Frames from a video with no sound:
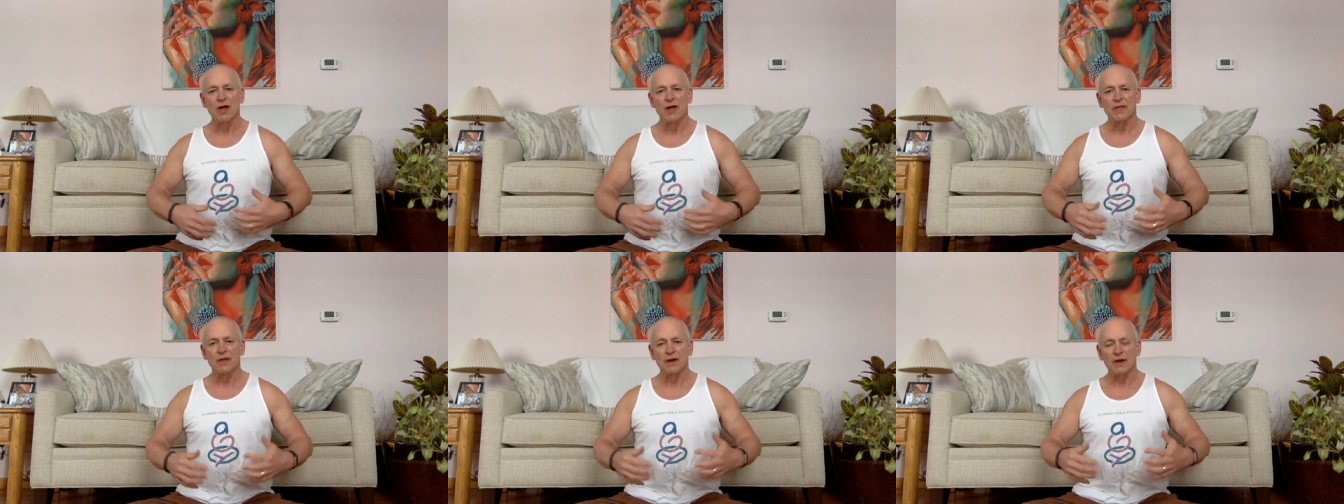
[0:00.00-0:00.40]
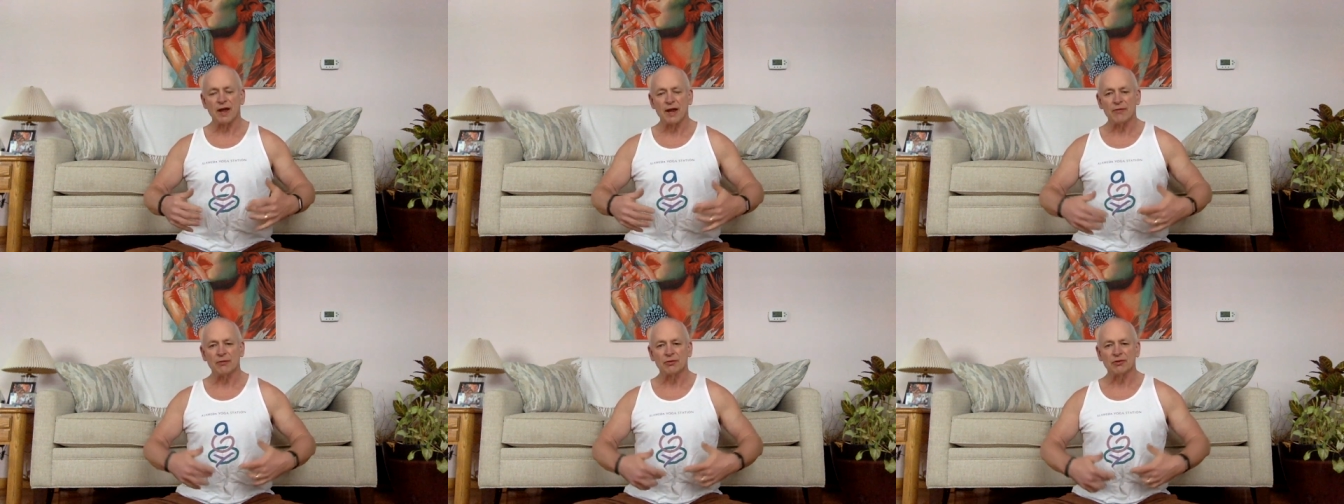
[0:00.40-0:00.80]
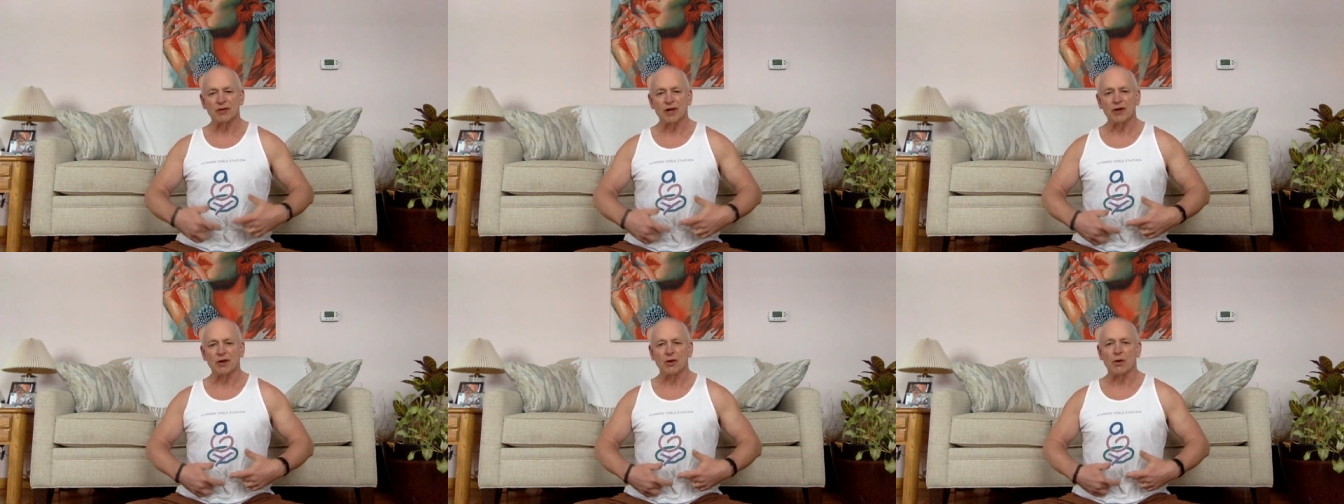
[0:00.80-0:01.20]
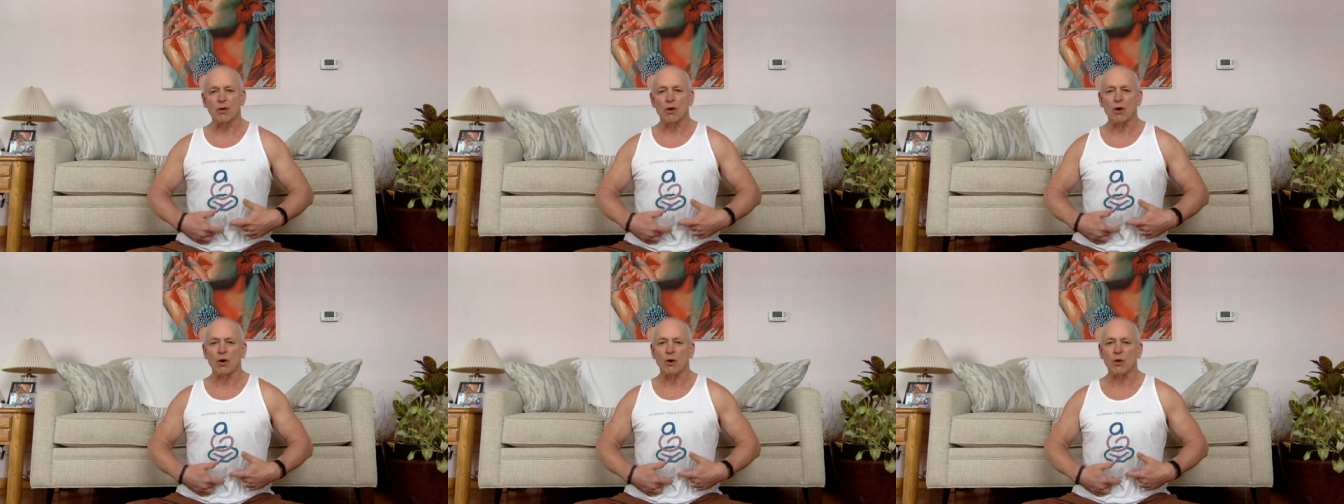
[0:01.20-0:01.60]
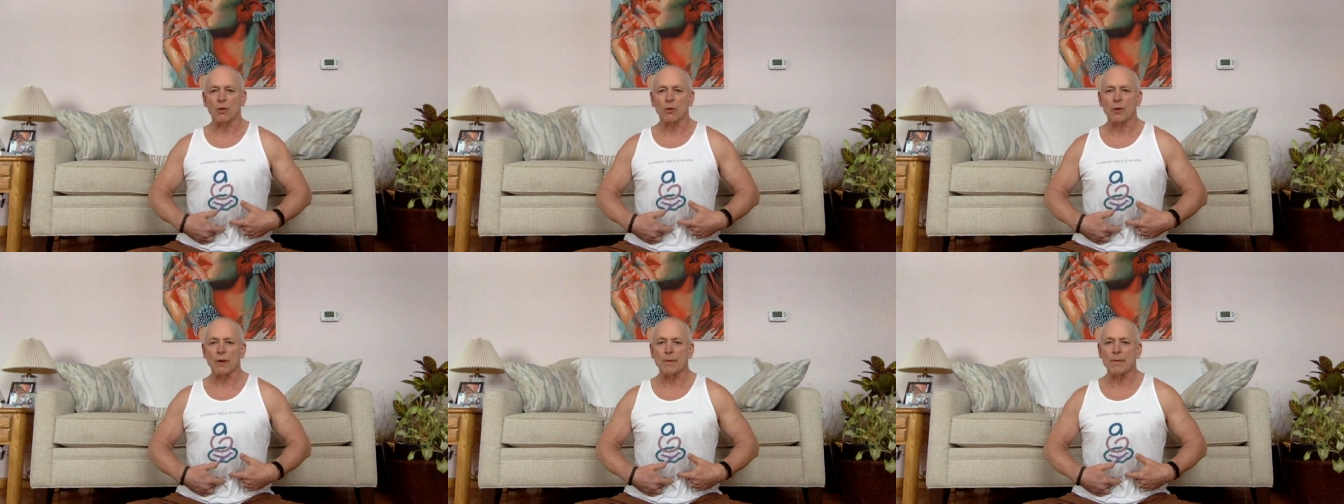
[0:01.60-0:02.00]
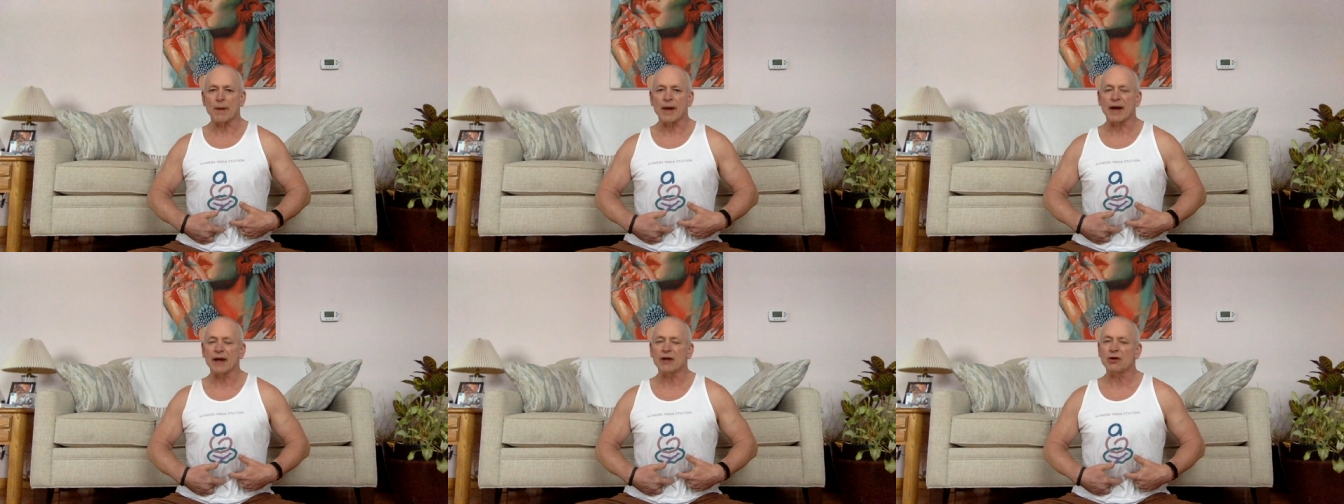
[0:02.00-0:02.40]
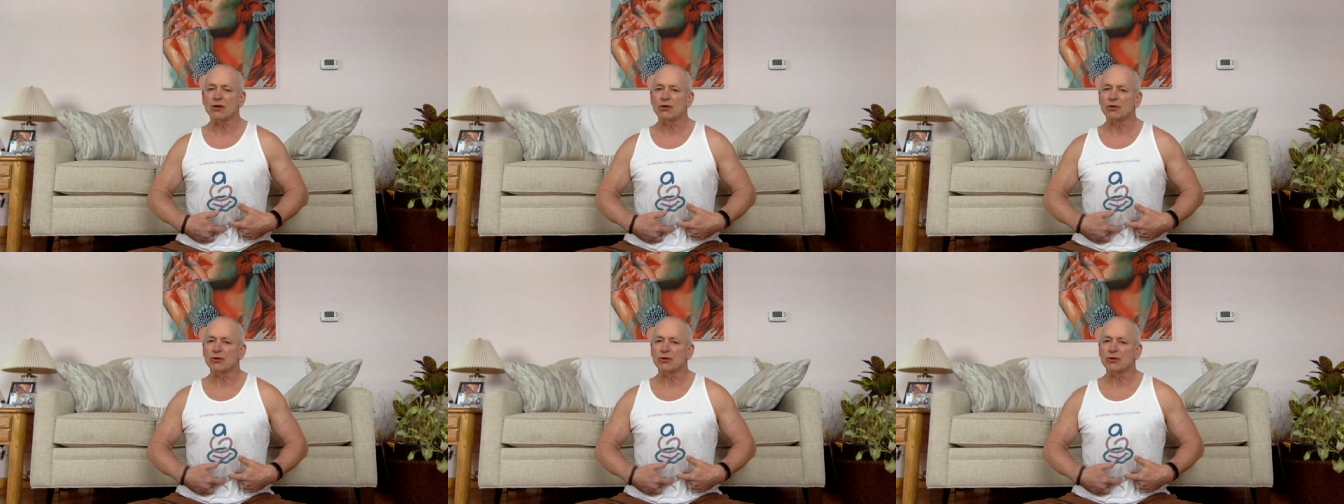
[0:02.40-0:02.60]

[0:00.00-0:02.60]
that navel's got to go all the way back